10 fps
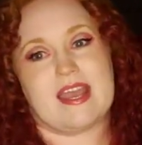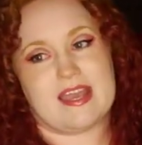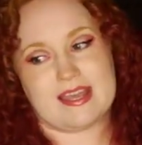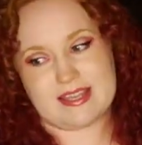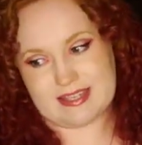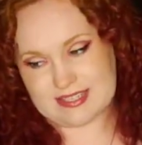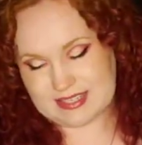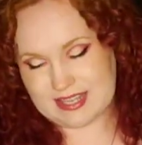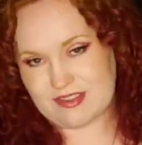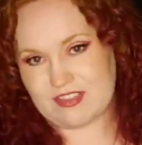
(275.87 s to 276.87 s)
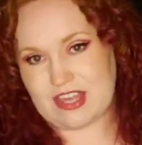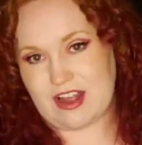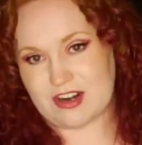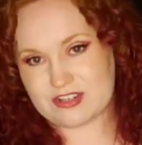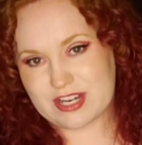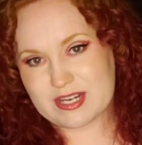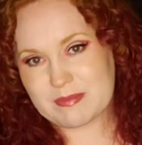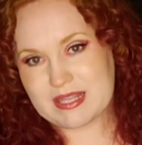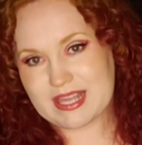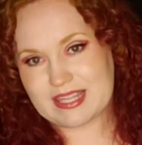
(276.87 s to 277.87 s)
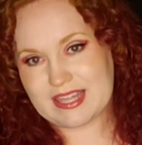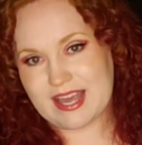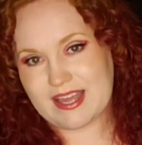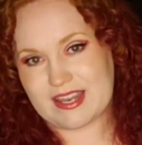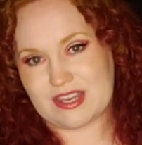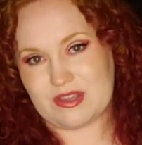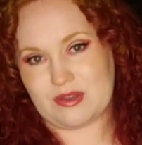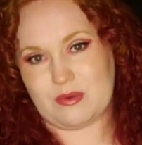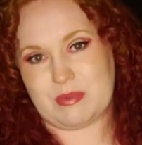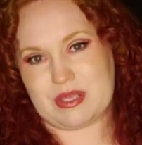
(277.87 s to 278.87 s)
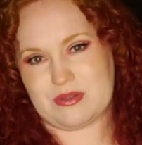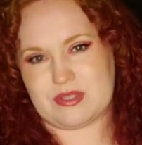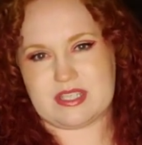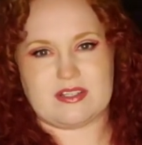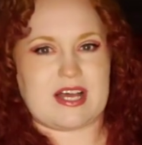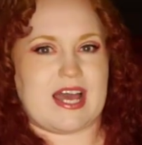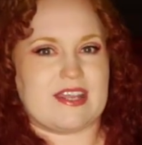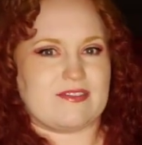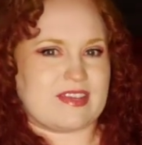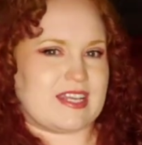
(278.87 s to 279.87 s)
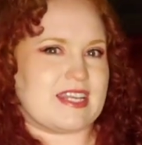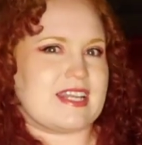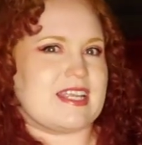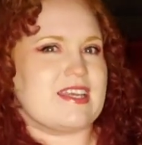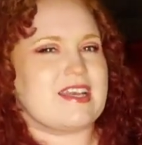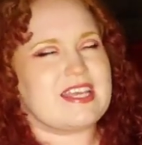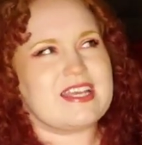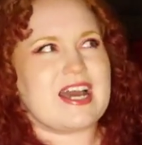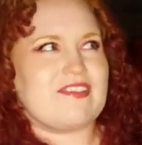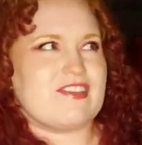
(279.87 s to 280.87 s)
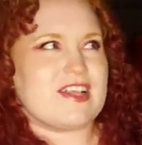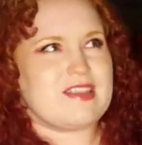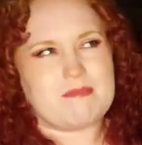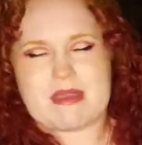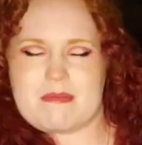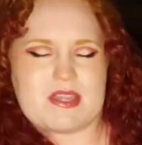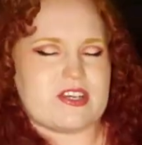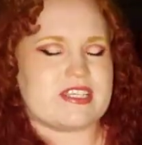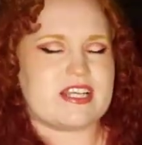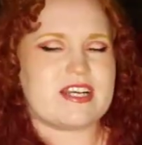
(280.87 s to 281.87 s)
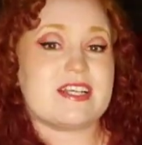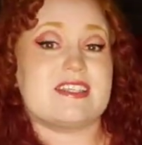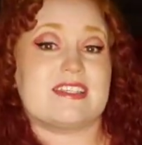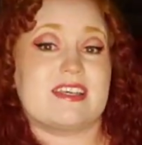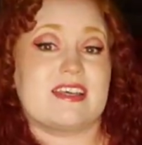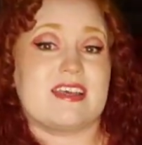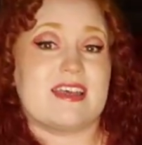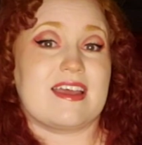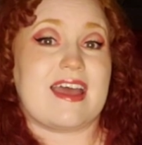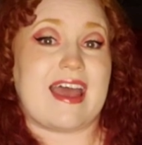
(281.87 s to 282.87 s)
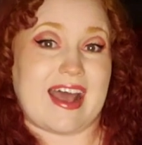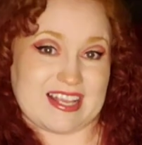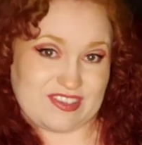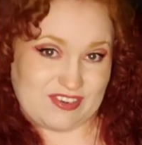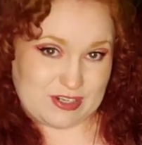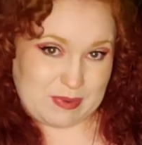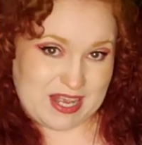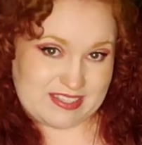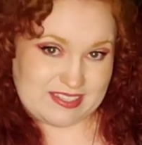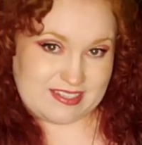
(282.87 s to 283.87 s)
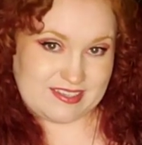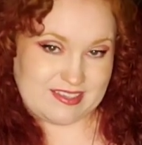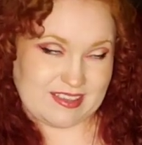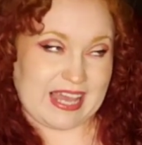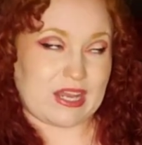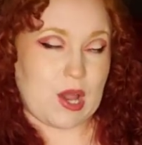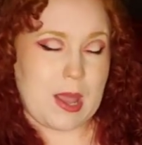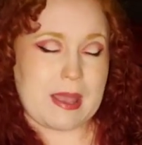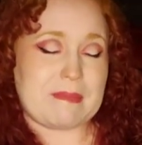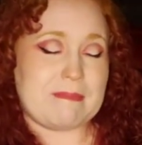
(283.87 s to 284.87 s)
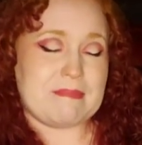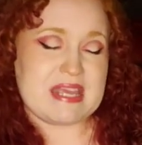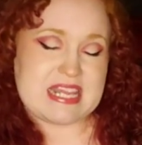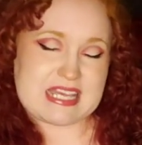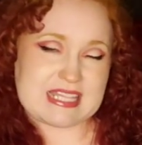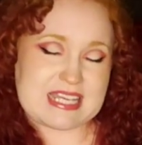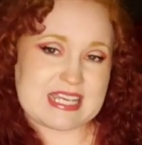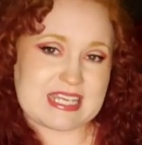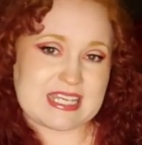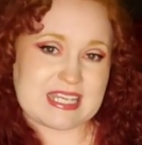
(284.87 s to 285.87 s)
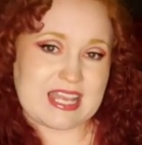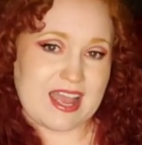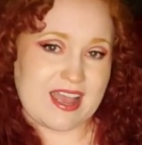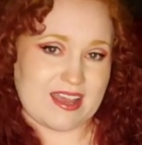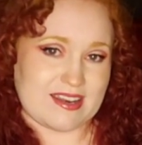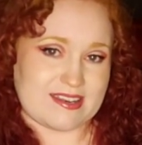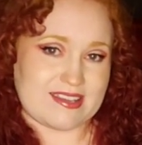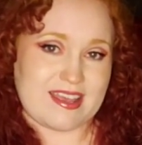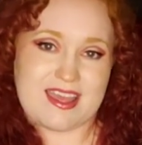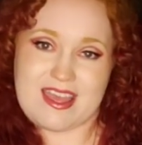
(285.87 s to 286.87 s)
And if they are trying to be like that, but you still kind of you got a feeling that maybe they're serious, ask for a deposit, immediately. And